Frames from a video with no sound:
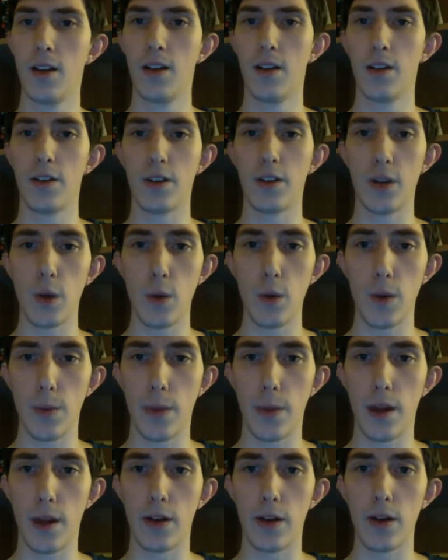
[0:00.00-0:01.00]
do what
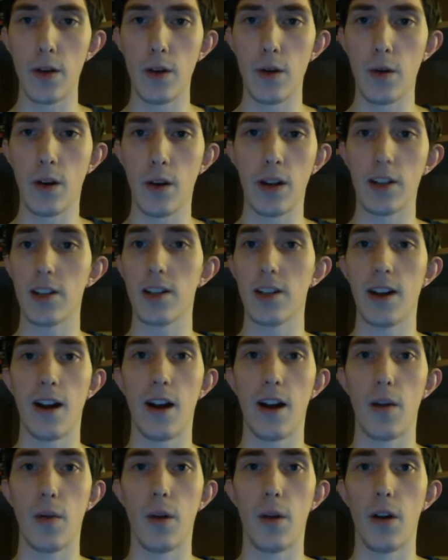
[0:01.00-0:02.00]
they do, and it's
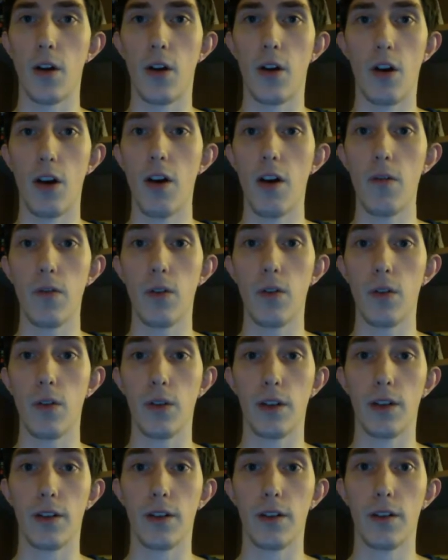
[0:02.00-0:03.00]
terrible and awful,
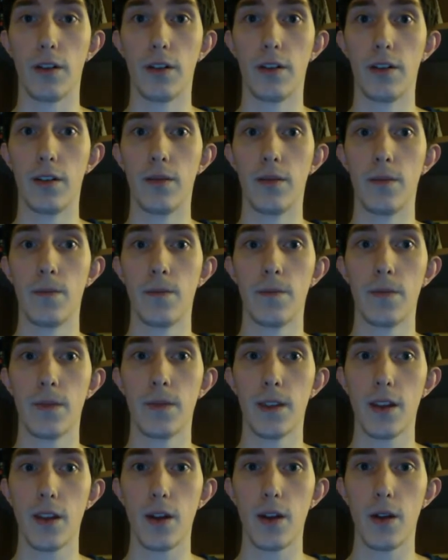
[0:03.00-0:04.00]
and,
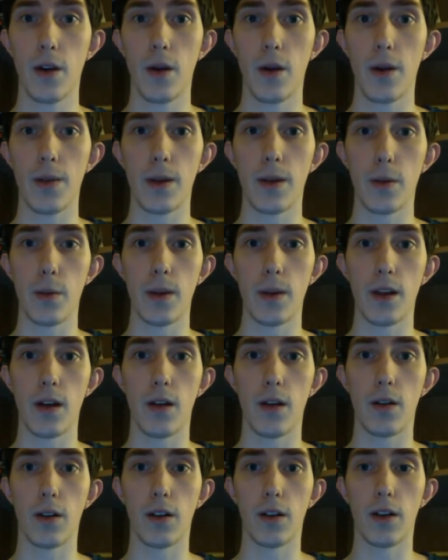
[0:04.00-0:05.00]
you know, I think we
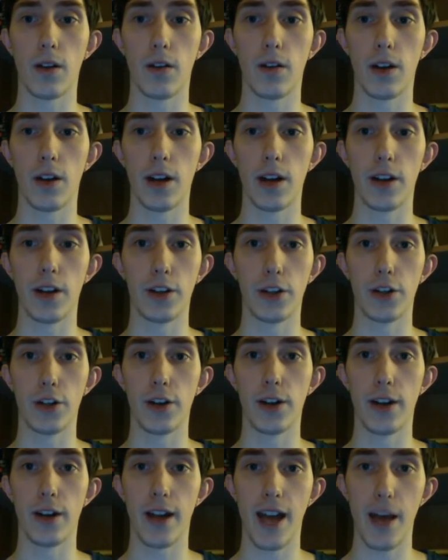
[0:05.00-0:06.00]
all agree it
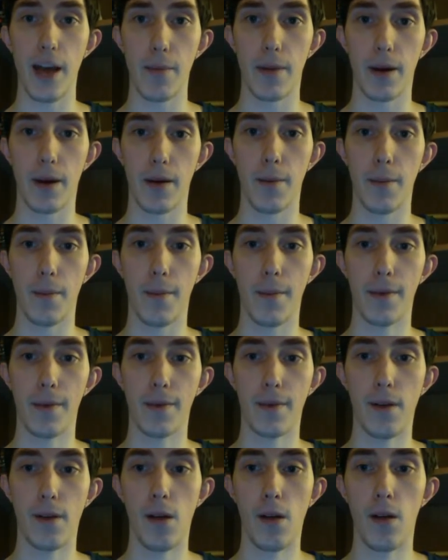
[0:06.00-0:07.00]
shouldn't happen.
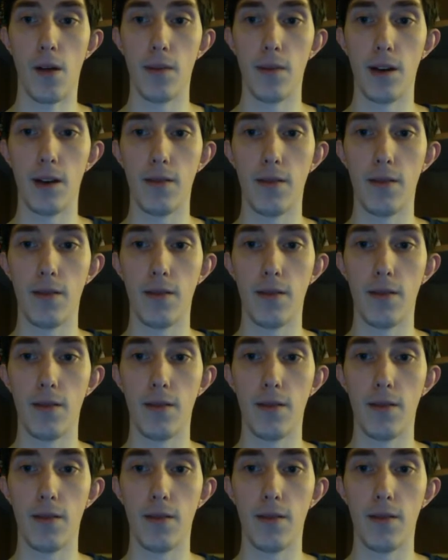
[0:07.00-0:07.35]
But